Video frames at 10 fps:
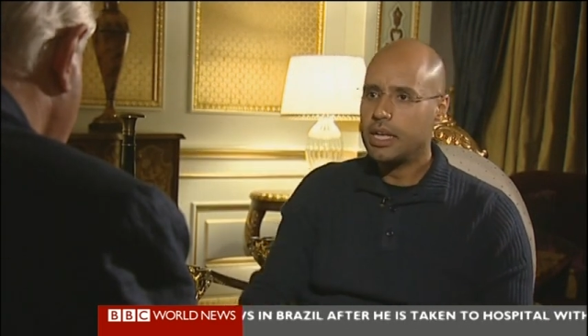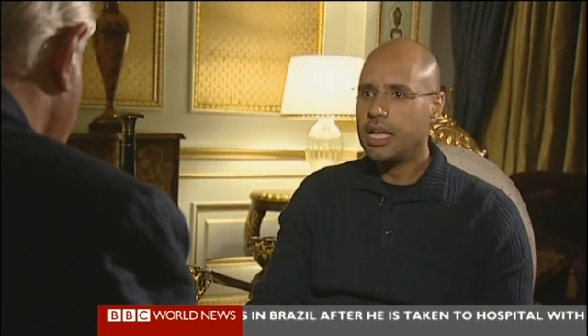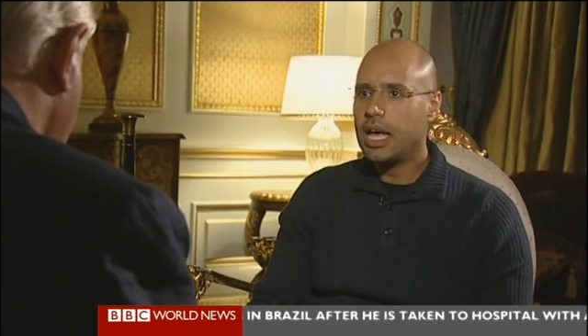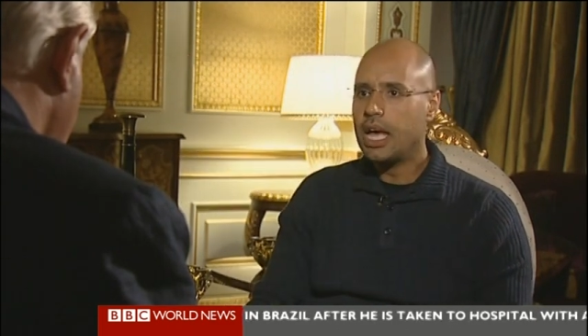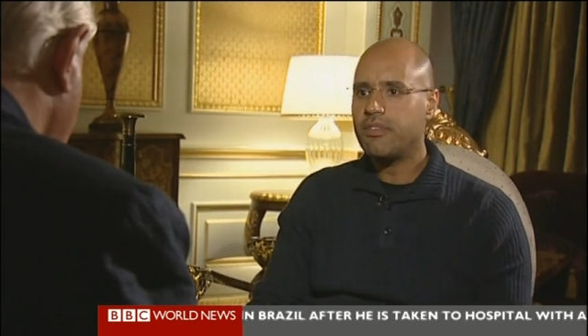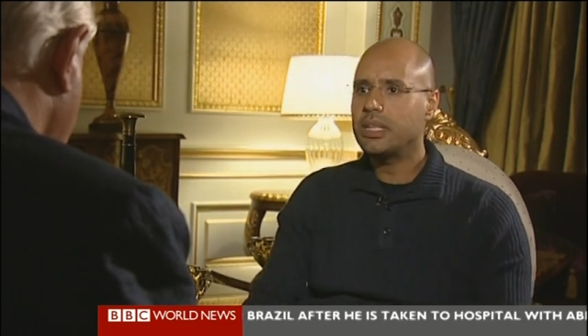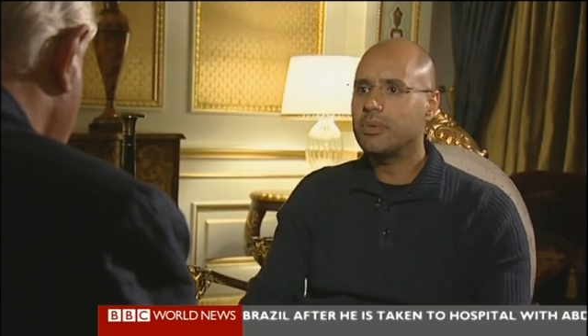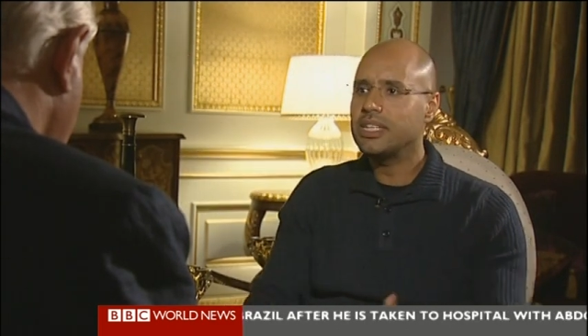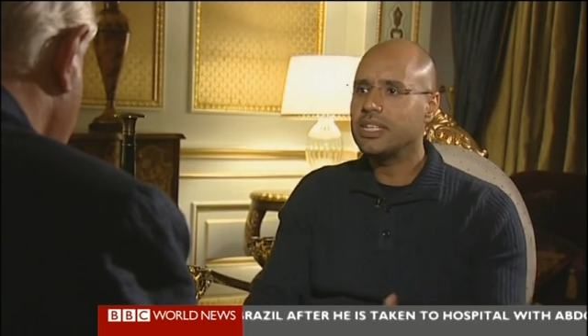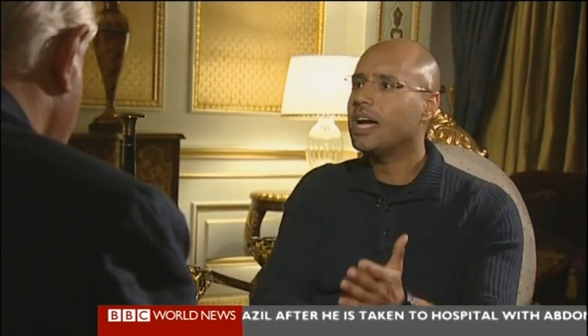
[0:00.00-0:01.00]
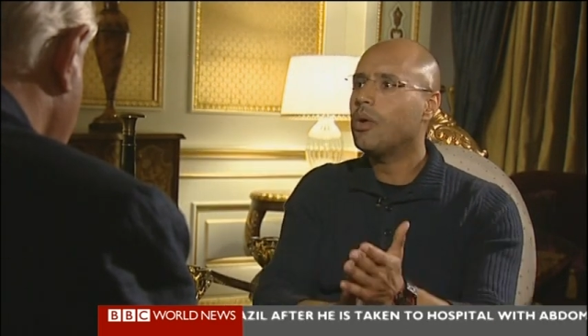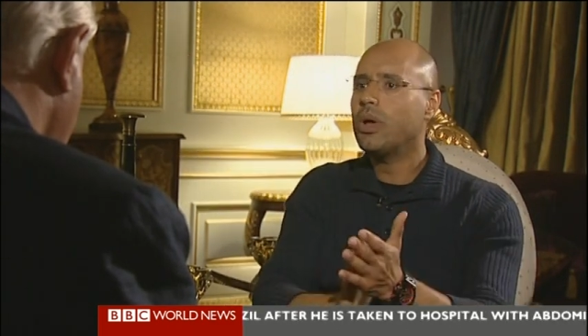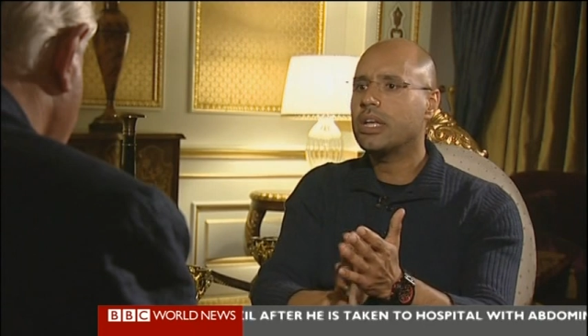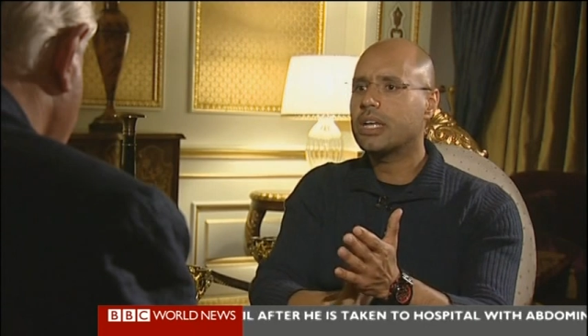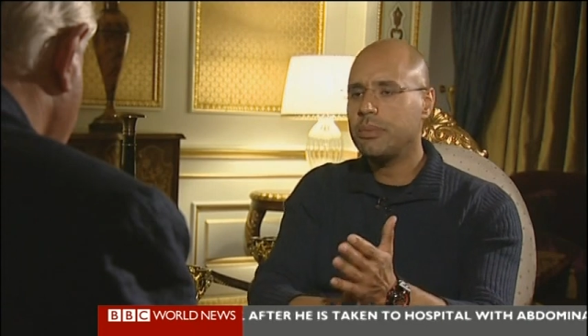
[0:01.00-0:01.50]
everybody will say, yeah,
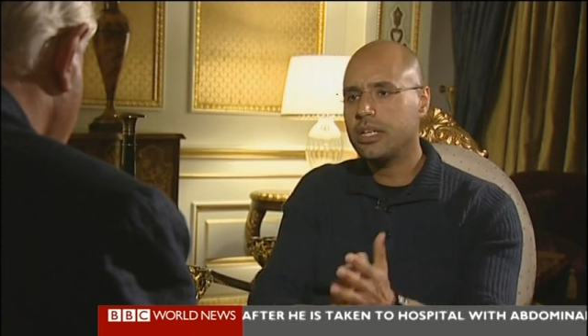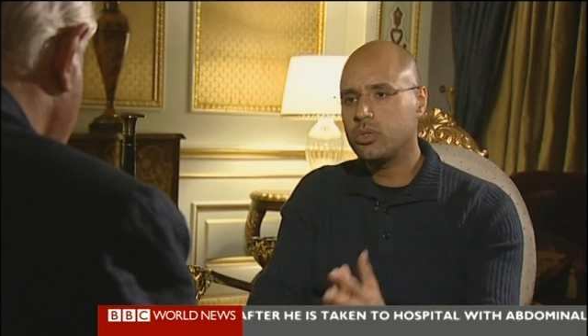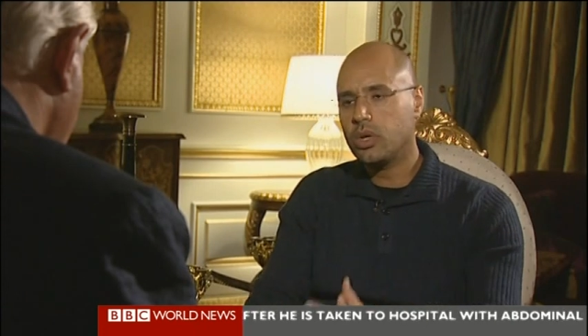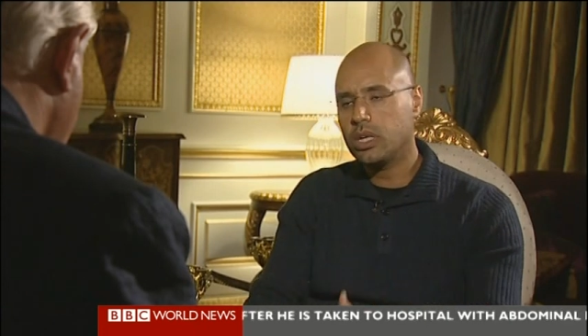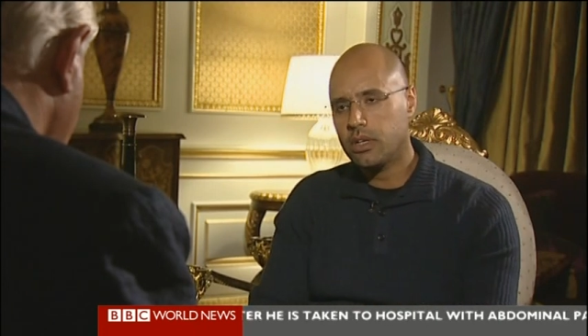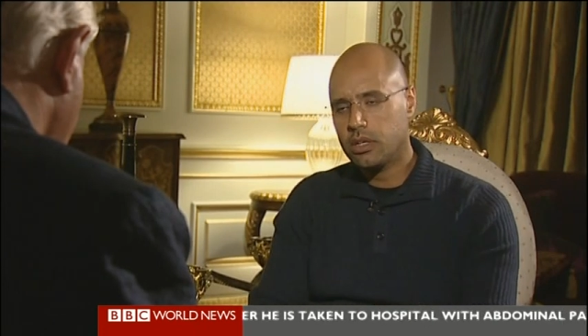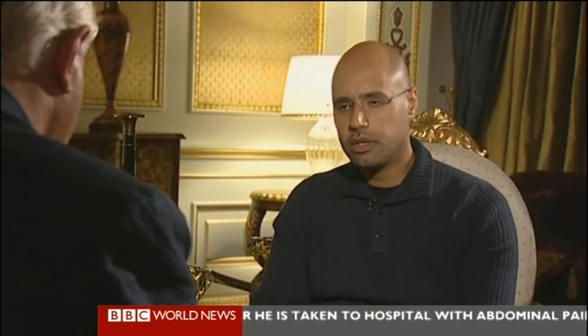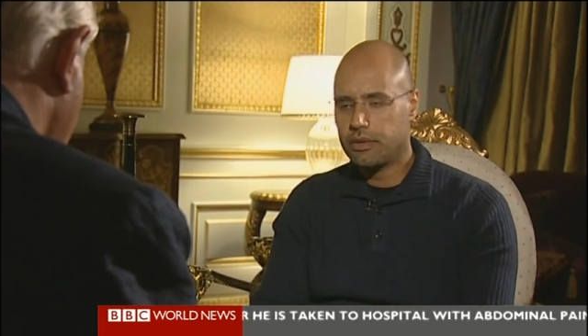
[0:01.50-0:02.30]
welcome here to advance. Of